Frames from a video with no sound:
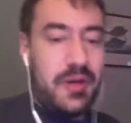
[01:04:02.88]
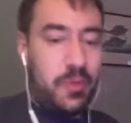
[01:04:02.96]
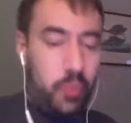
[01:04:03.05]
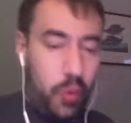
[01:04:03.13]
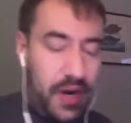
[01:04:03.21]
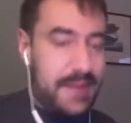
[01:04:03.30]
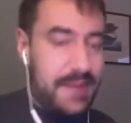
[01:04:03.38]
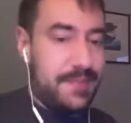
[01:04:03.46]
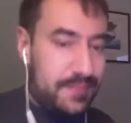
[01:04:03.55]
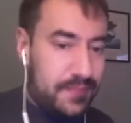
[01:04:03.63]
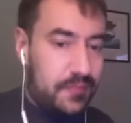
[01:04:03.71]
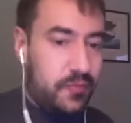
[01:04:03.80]
Right.
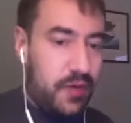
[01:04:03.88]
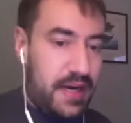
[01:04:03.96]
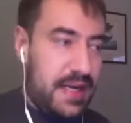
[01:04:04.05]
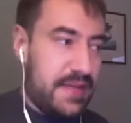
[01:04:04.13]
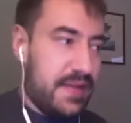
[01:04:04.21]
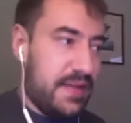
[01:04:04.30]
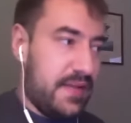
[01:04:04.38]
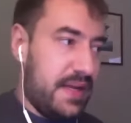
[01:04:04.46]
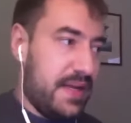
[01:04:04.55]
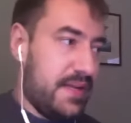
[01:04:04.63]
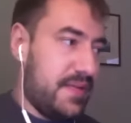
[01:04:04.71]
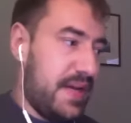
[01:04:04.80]
Right. And then
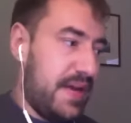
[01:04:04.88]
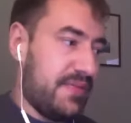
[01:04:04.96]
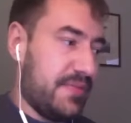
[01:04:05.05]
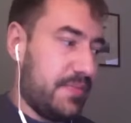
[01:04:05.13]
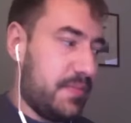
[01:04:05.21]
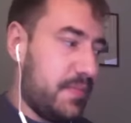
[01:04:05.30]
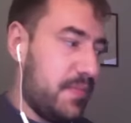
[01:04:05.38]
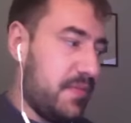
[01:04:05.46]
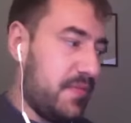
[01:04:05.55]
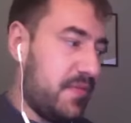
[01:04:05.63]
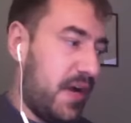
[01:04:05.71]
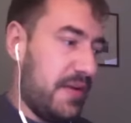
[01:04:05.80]
they, they have to
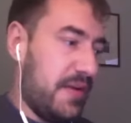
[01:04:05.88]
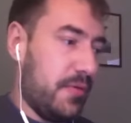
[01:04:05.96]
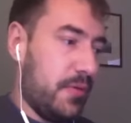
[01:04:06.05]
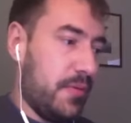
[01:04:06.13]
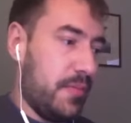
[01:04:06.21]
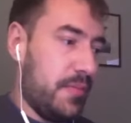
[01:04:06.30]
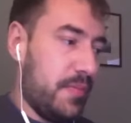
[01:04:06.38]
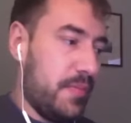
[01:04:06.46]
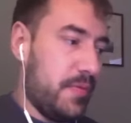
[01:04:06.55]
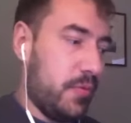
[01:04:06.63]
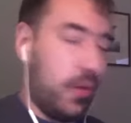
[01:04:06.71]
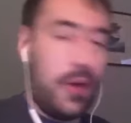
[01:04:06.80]
find the
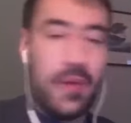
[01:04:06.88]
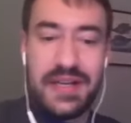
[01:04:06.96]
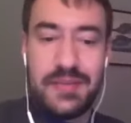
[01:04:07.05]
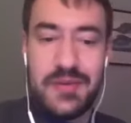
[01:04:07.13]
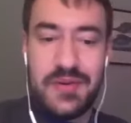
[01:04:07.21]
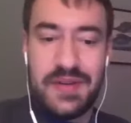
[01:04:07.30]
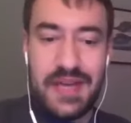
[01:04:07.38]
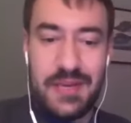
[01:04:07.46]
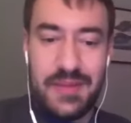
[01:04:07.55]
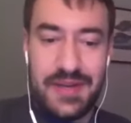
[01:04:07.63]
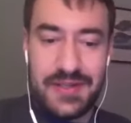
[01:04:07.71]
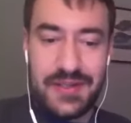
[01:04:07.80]
the right way to
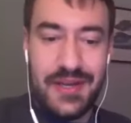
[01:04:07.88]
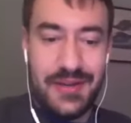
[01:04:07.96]
communicate, basically.